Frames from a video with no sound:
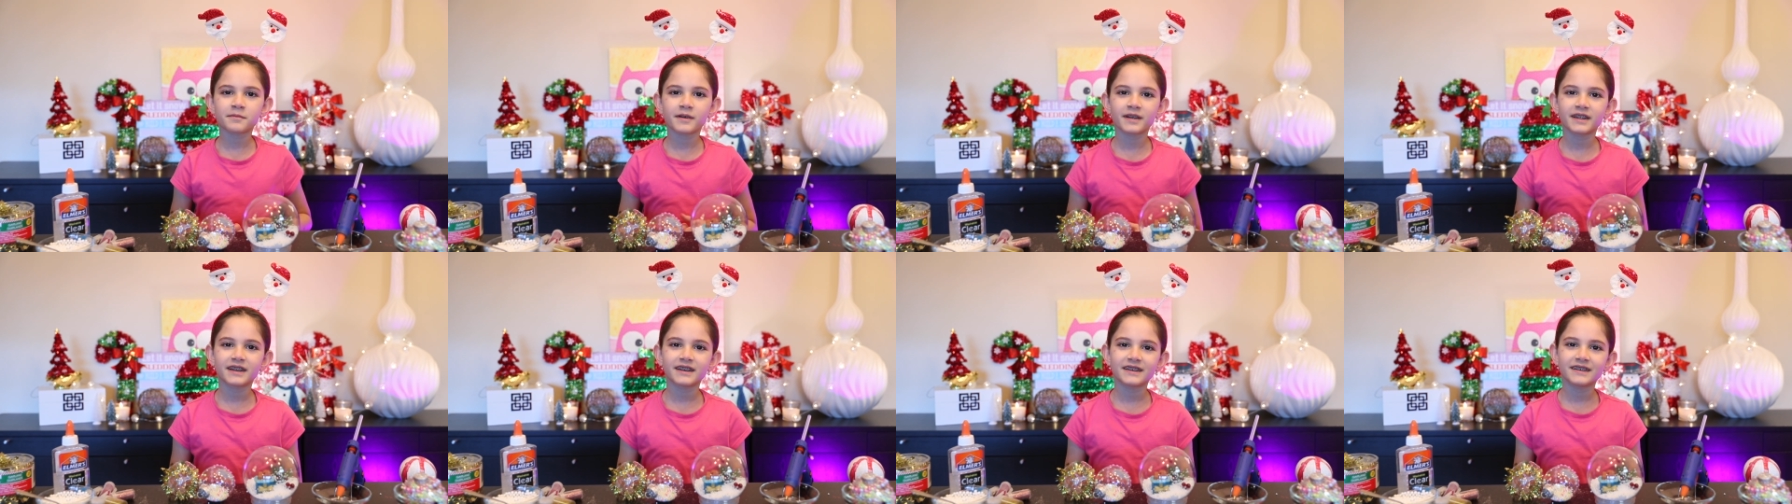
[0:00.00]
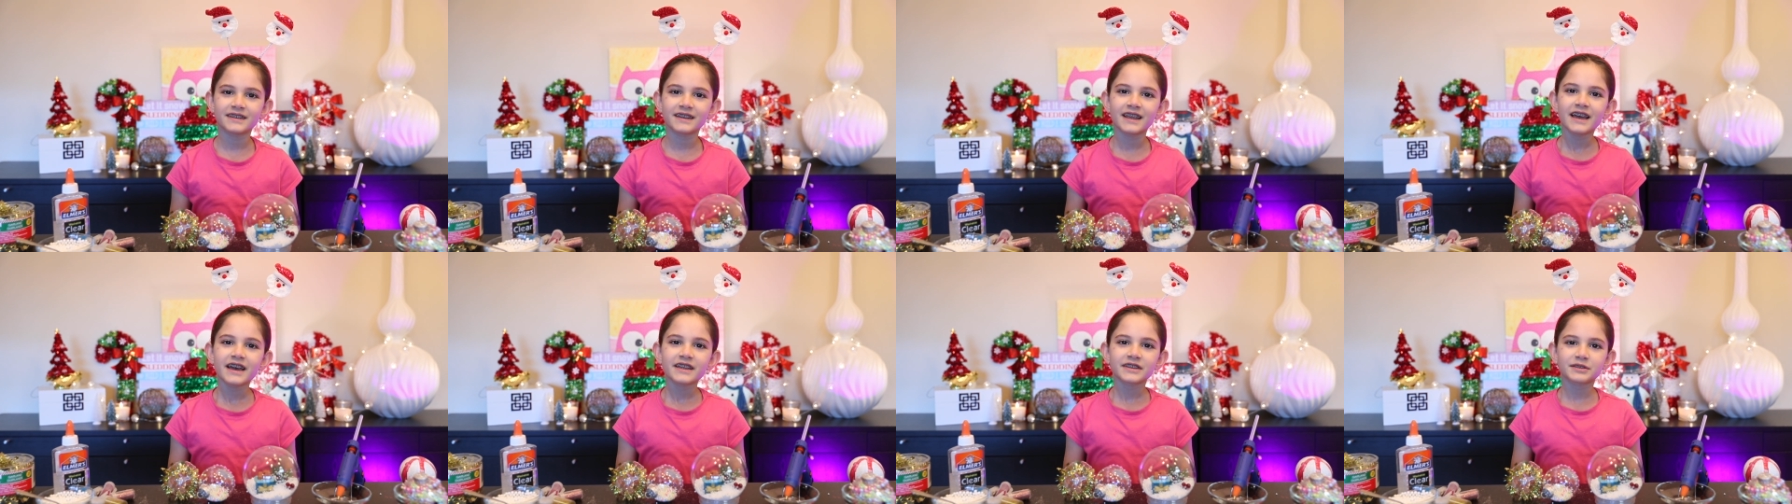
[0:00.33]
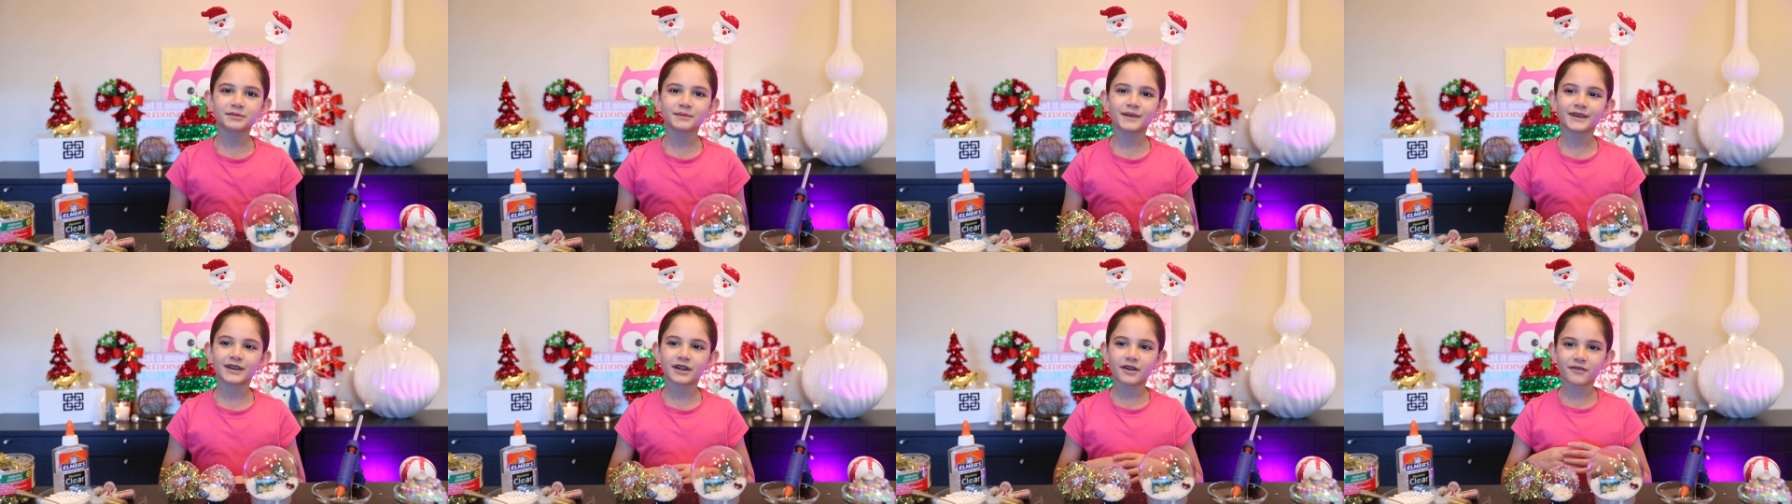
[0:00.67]
button to
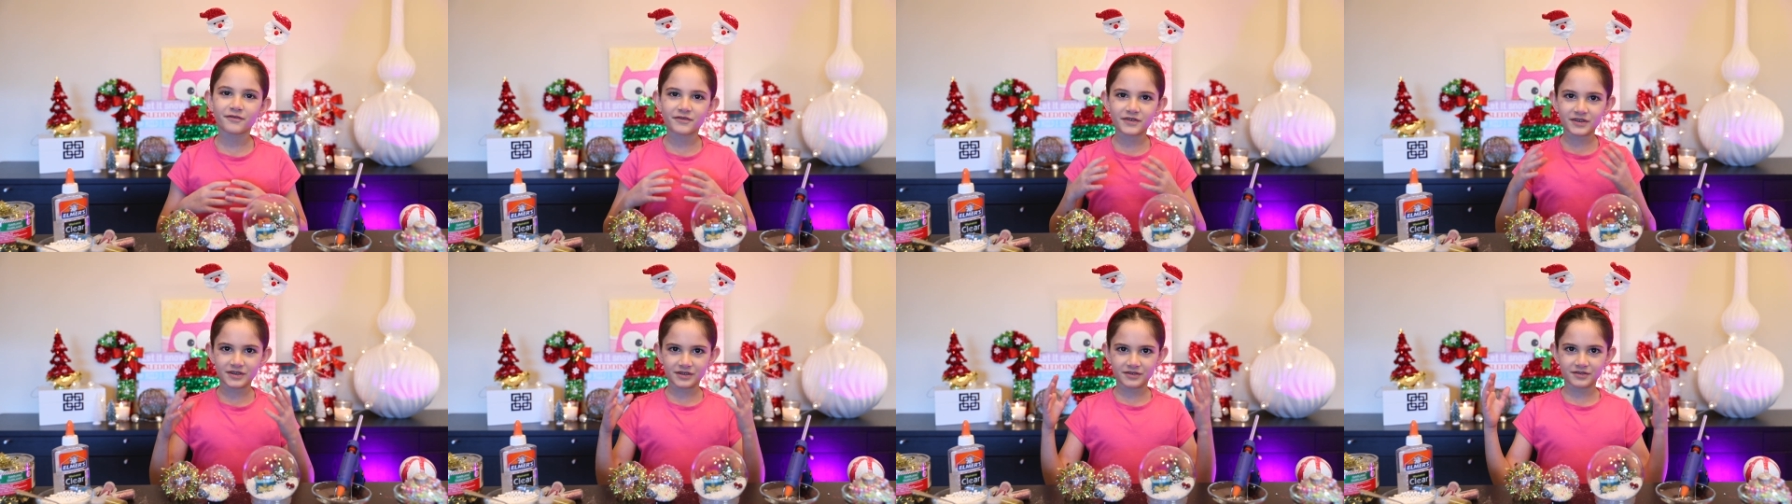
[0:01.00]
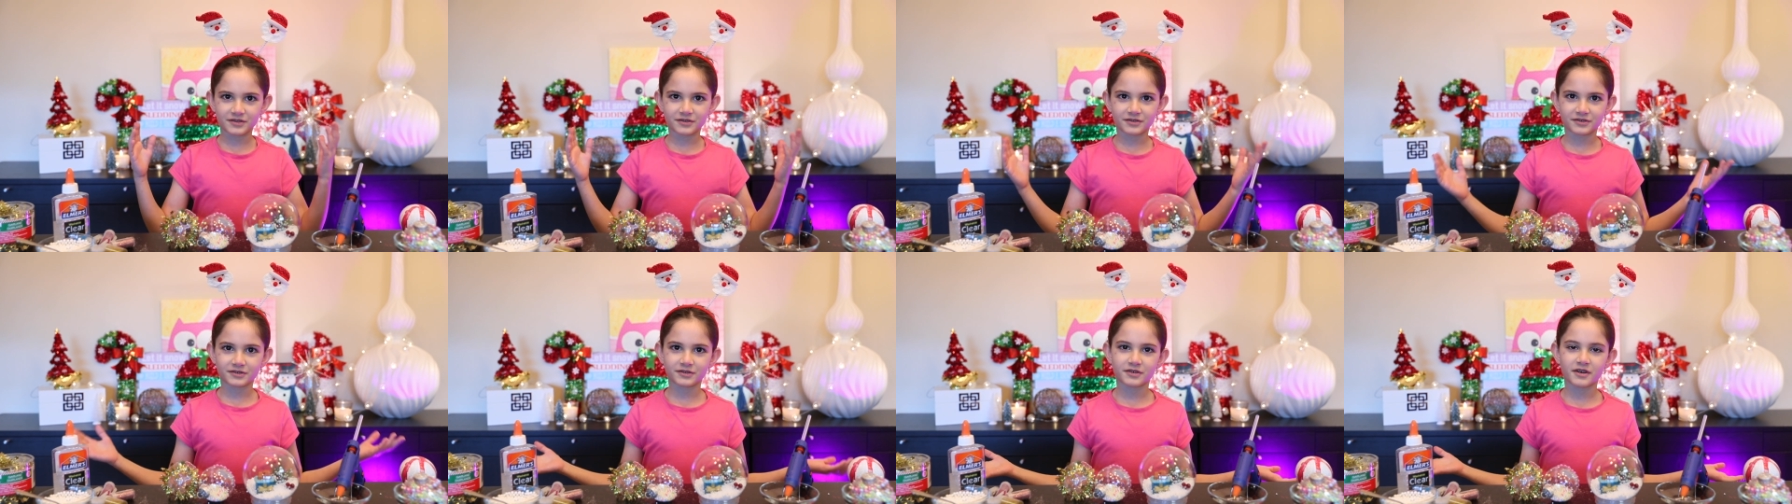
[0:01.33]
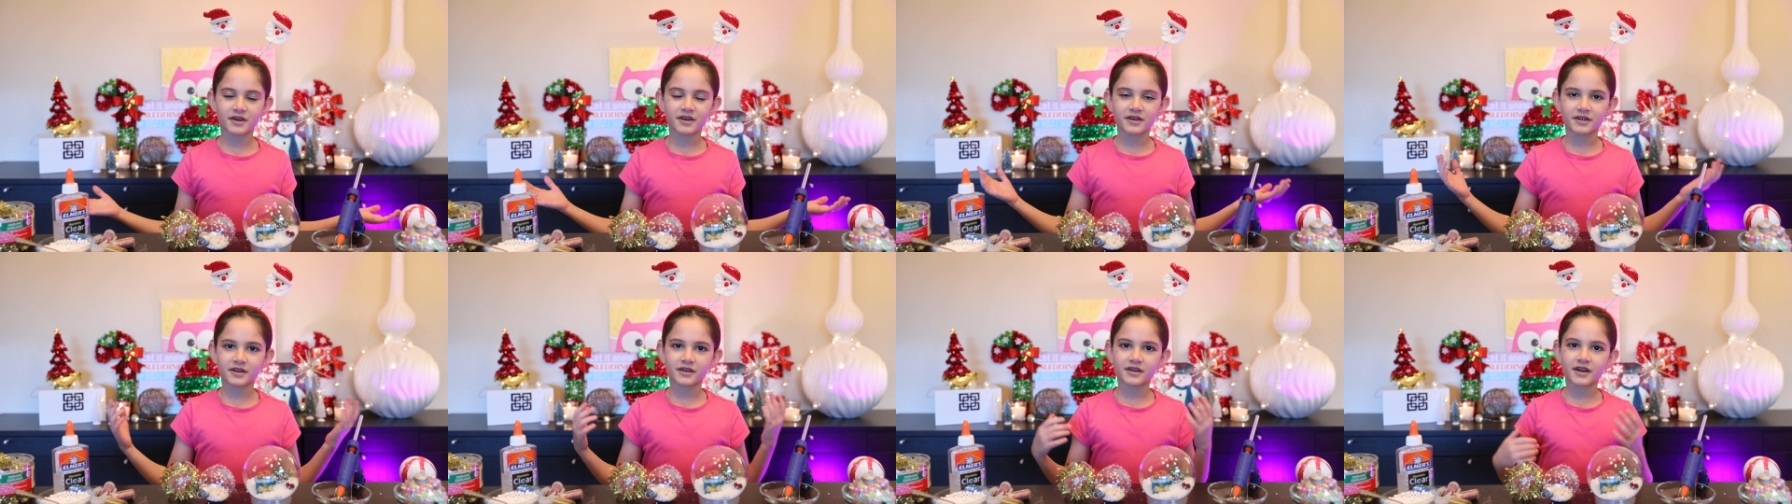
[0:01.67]
make our videos
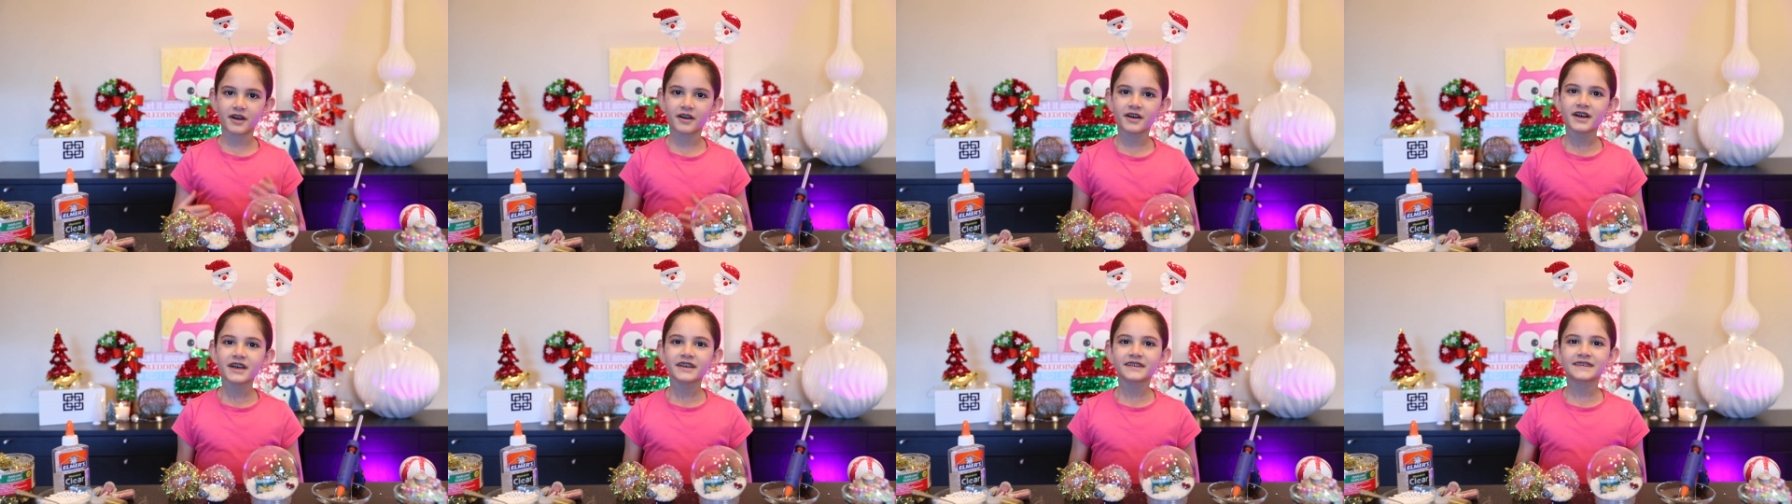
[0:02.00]
grow and grow.